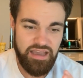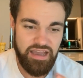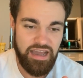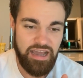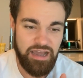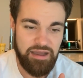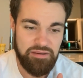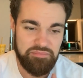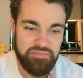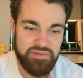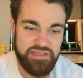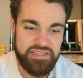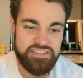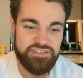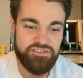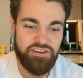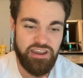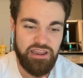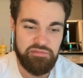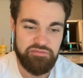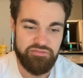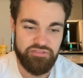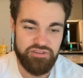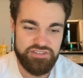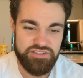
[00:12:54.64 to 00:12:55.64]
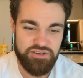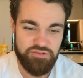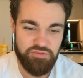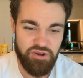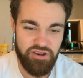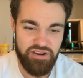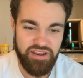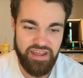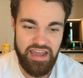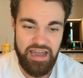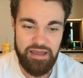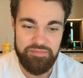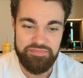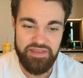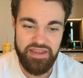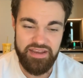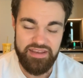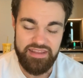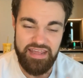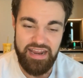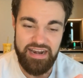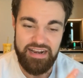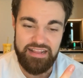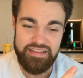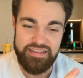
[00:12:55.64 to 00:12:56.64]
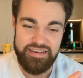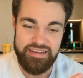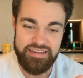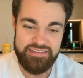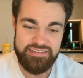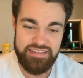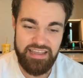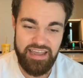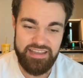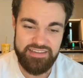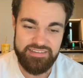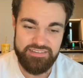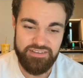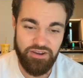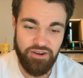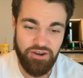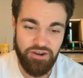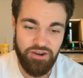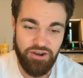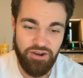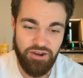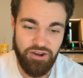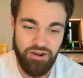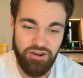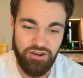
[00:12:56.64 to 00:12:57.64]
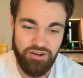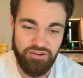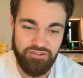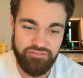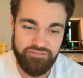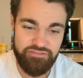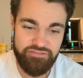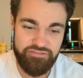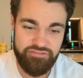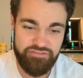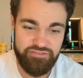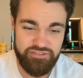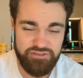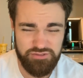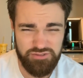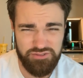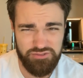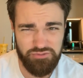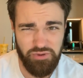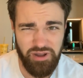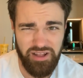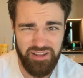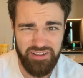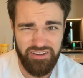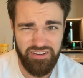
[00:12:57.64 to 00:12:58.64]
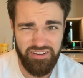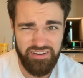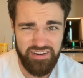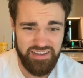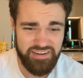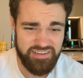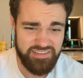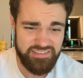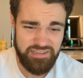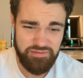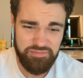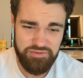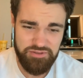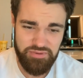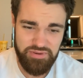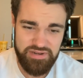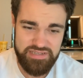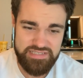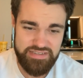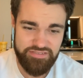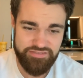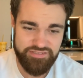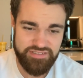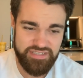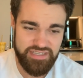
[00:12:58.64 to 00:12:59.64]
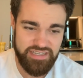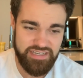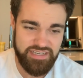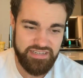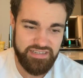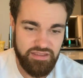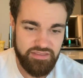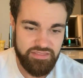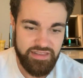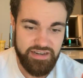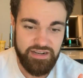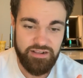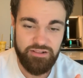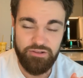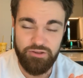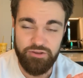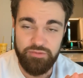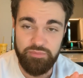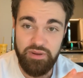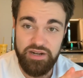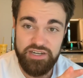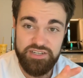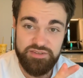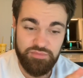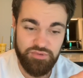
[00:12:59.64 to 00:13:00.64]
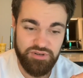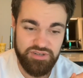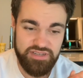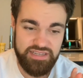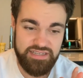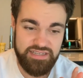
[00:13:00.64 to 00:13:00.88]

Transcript: Instagram have also rolled out updated analytics as of, this was a while ago now, December 2017, that include much more